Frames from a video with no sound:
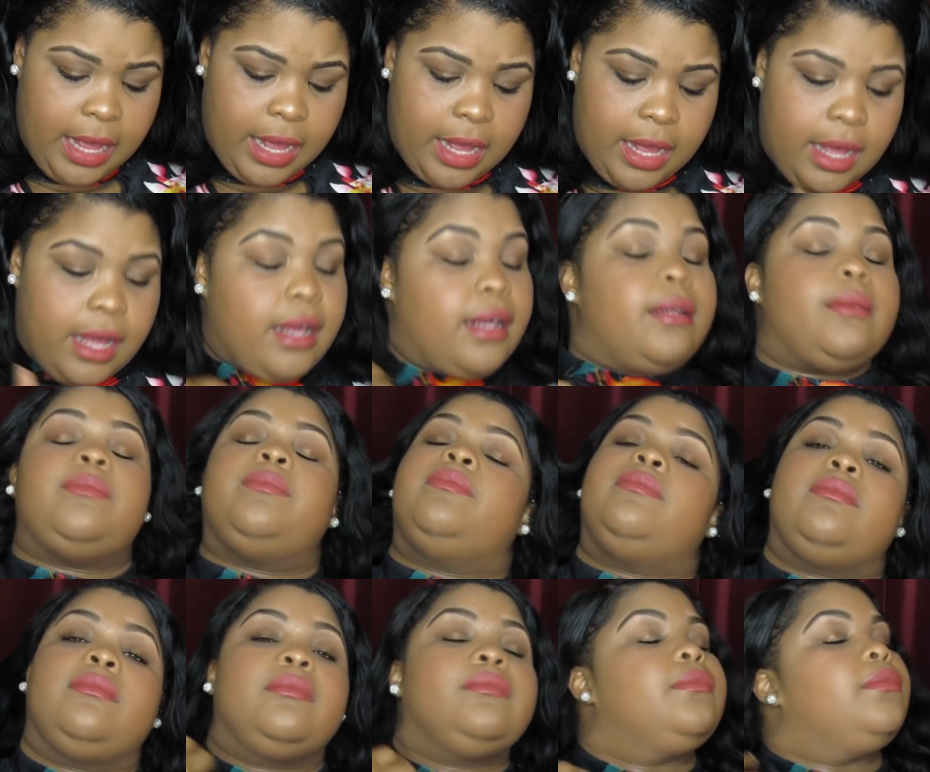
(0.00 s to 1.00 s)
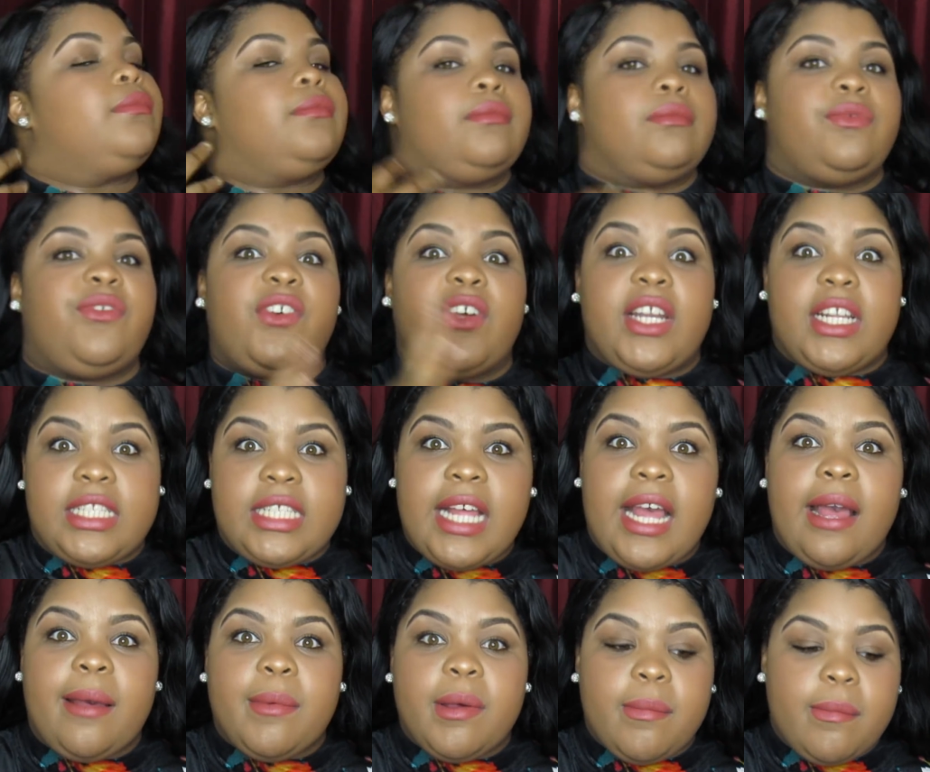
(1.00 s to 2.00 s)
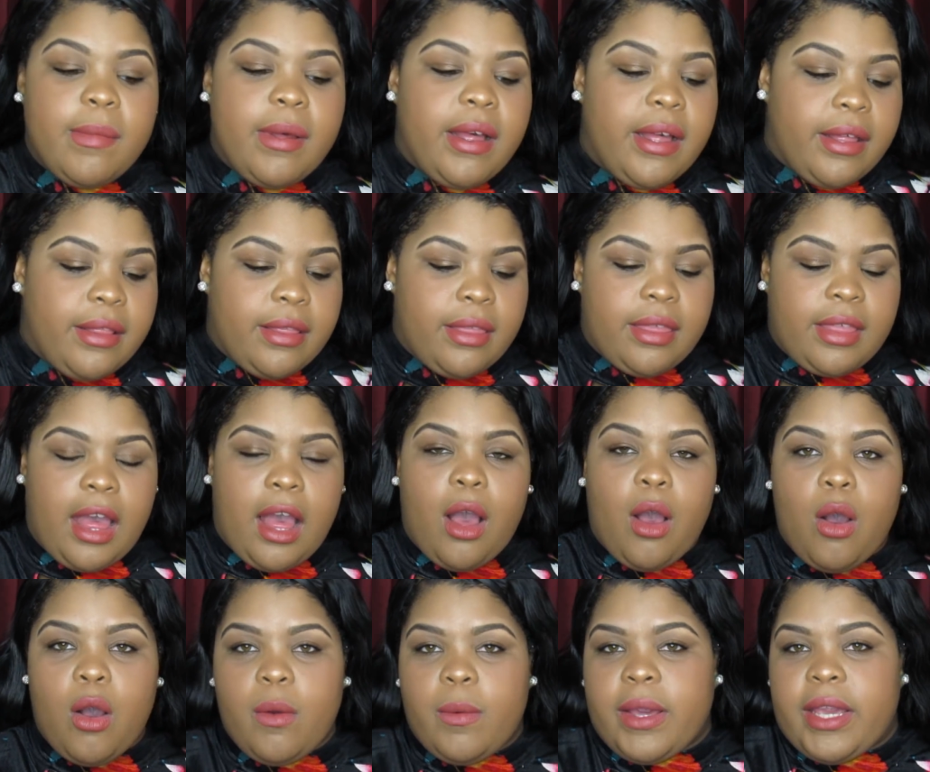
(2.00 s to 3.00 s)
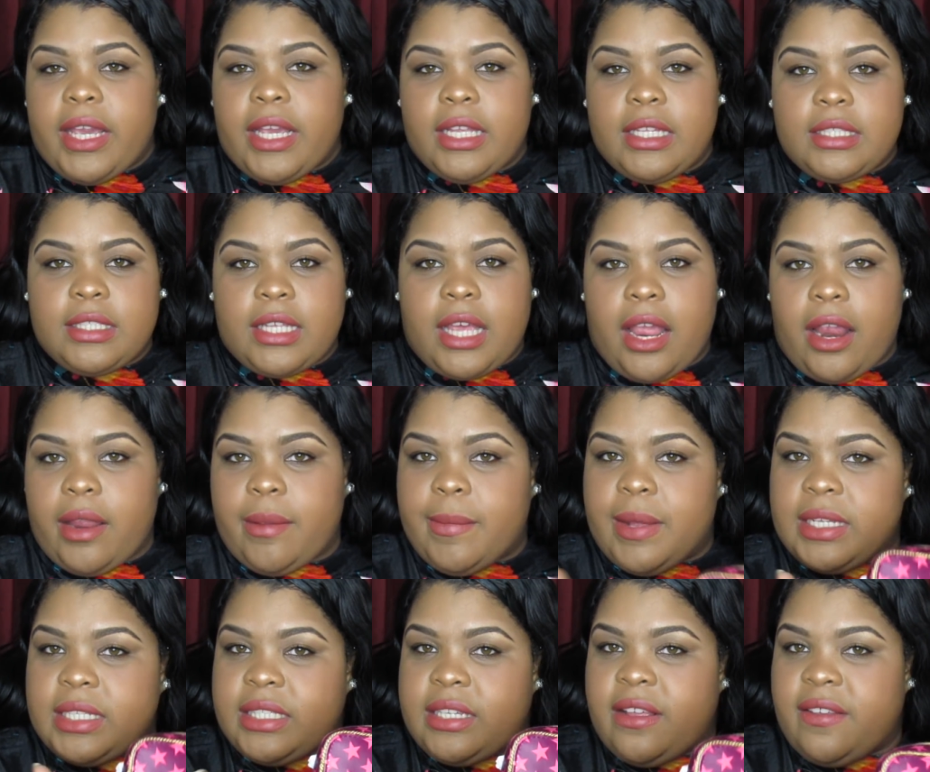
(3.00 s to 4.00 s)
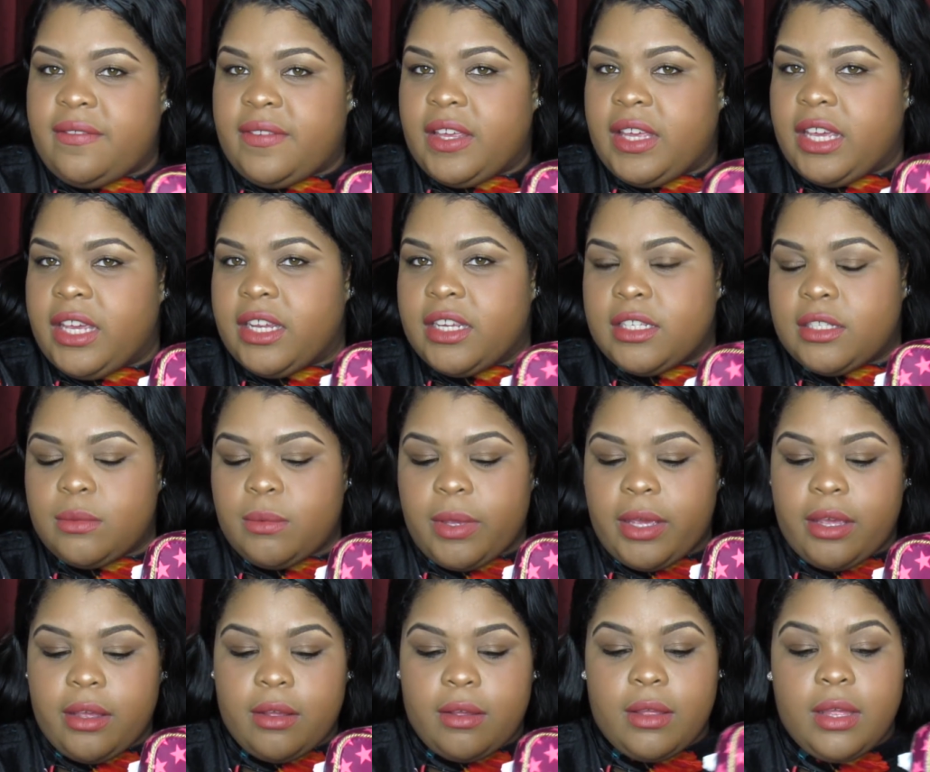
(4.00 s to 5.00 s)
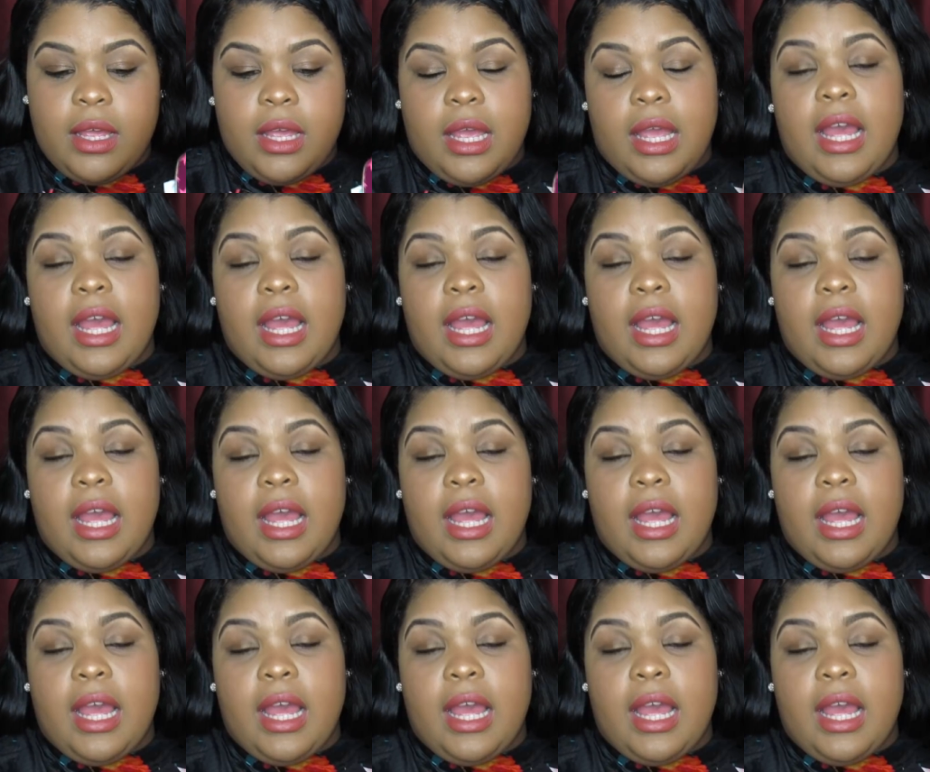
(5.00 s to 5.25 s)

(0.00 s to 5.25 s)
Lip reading: and for the time of month, I always carry my stuff in here as well.